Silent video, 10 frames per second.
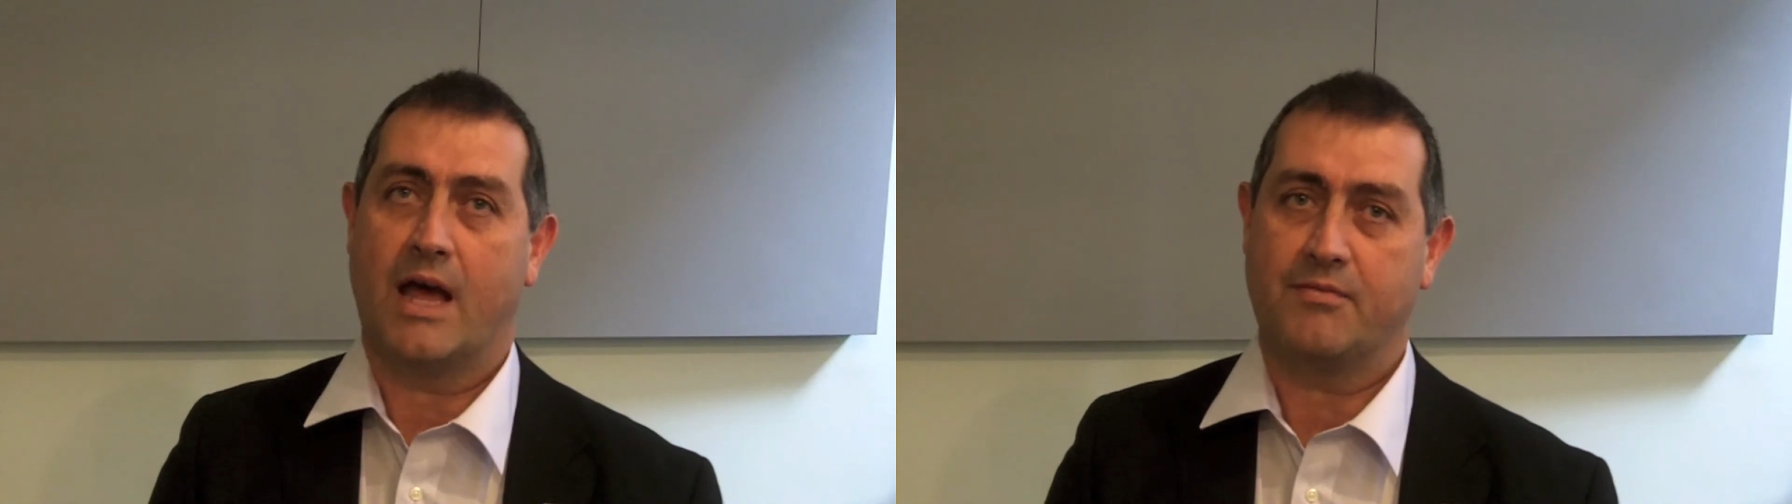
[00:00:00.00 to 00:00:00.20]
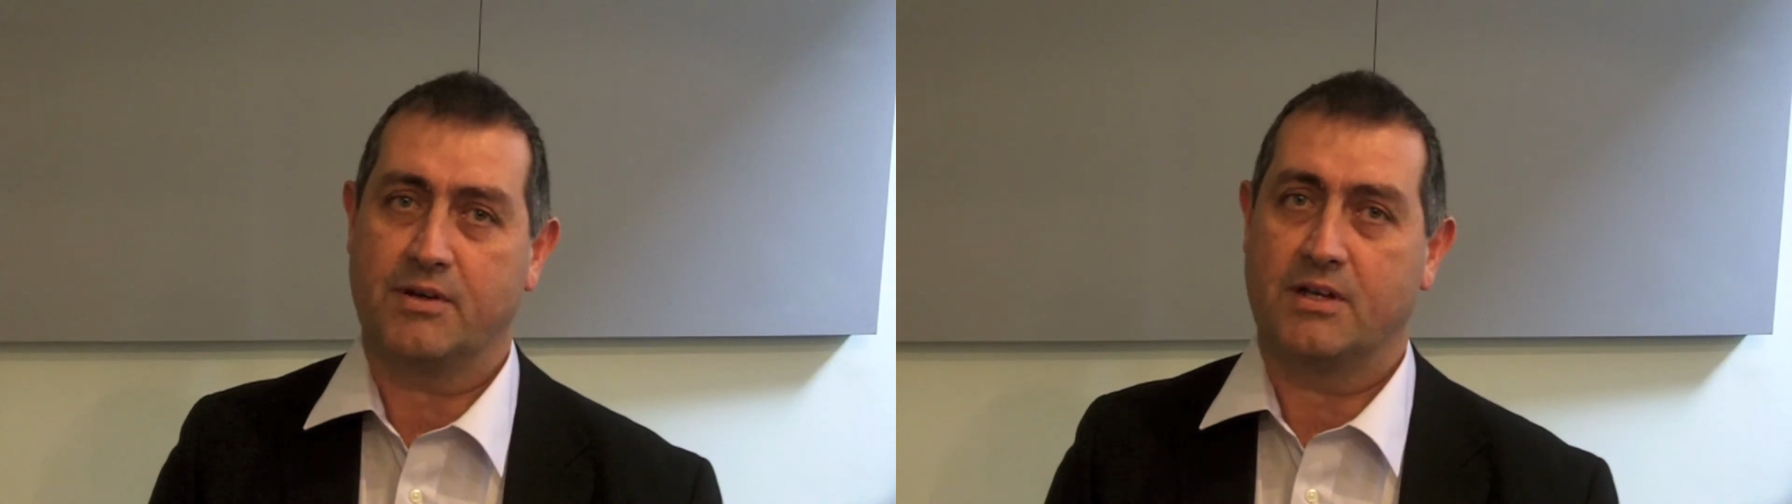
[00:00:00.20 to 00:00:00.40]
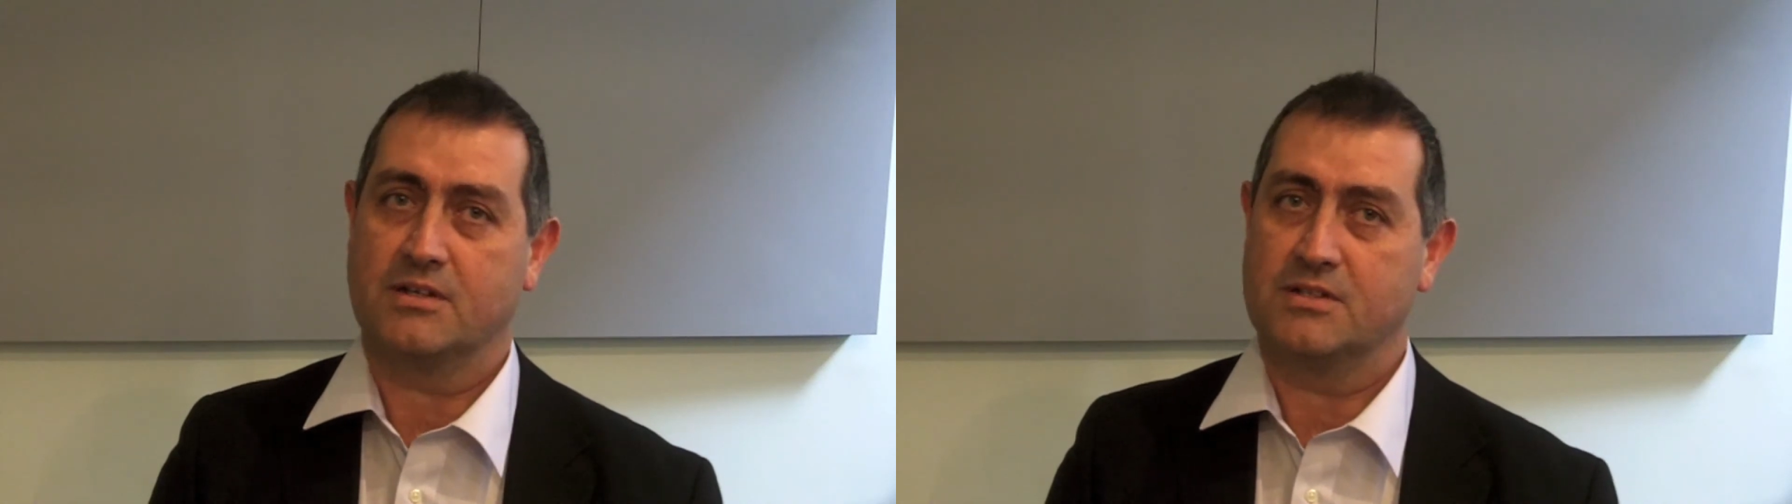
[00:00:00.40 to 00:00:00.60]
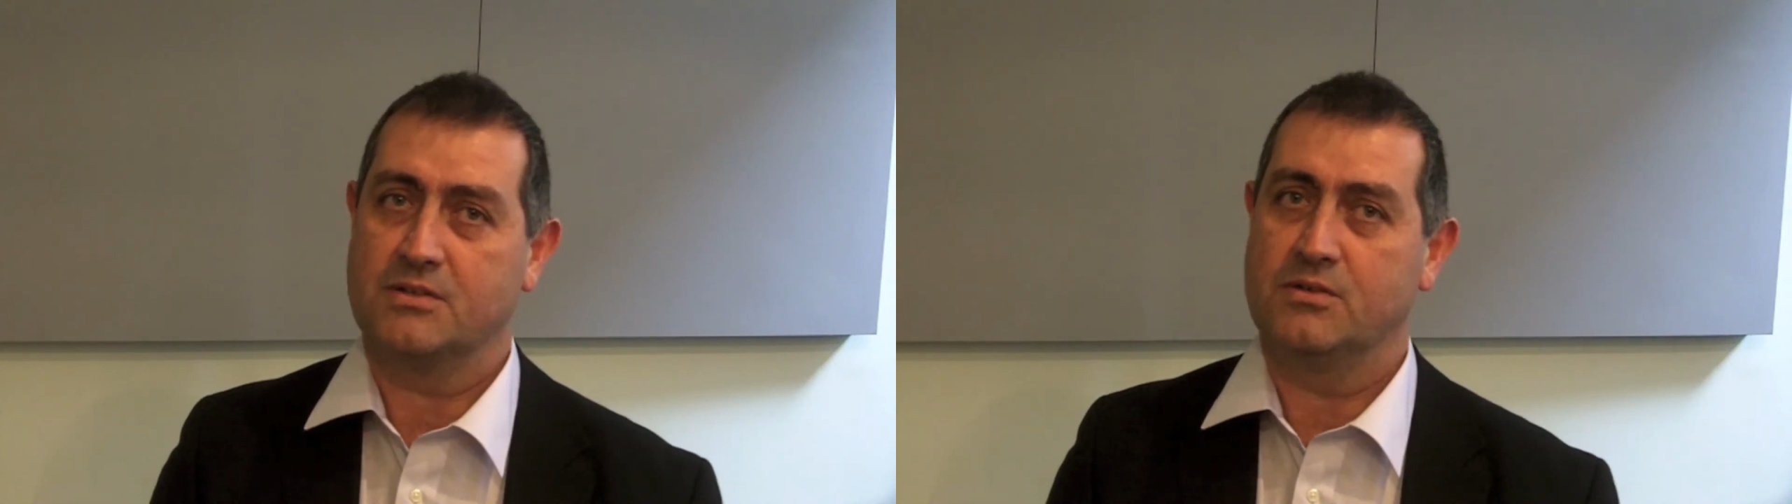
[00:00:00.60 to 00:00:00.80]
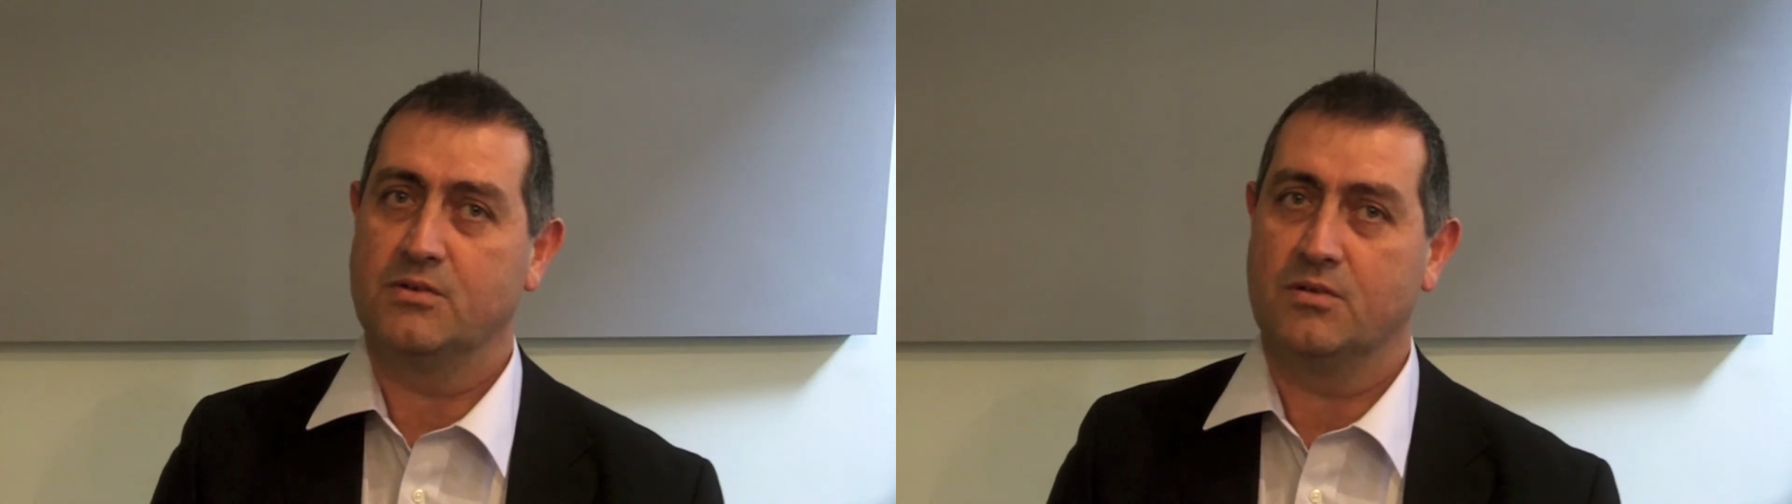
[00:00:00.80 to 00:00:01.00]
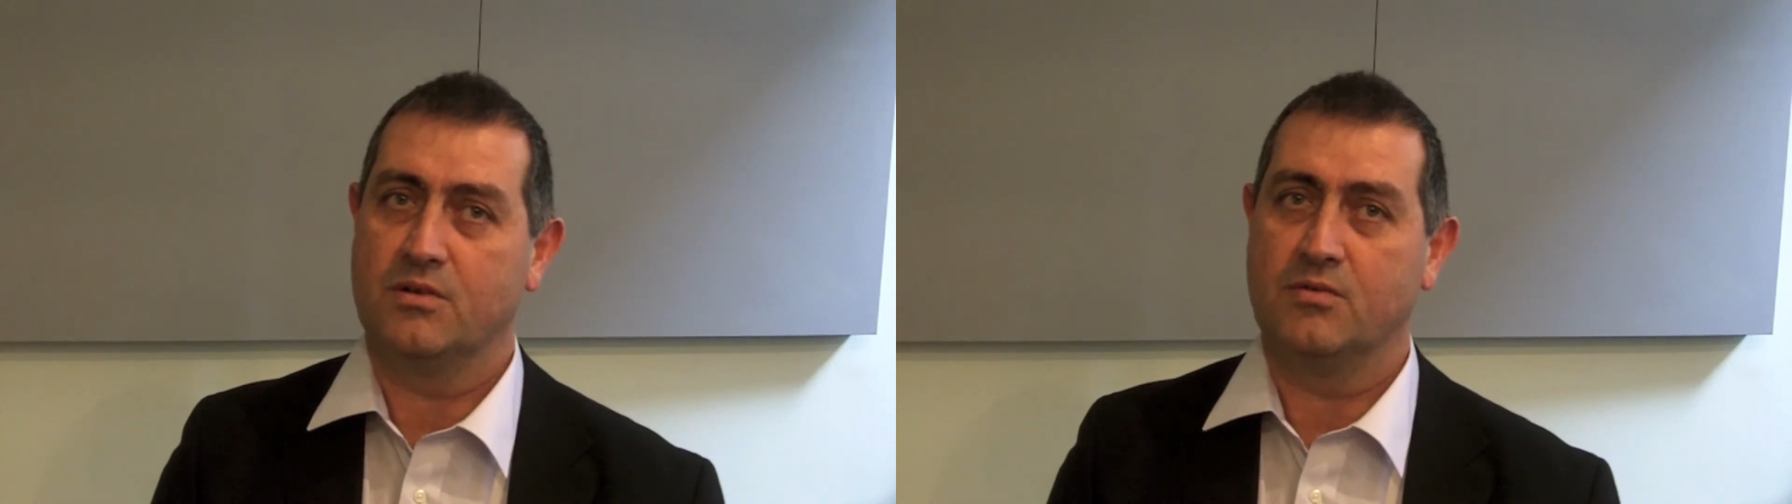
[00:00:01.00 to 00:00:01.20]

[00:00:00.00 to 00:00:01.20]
Africa to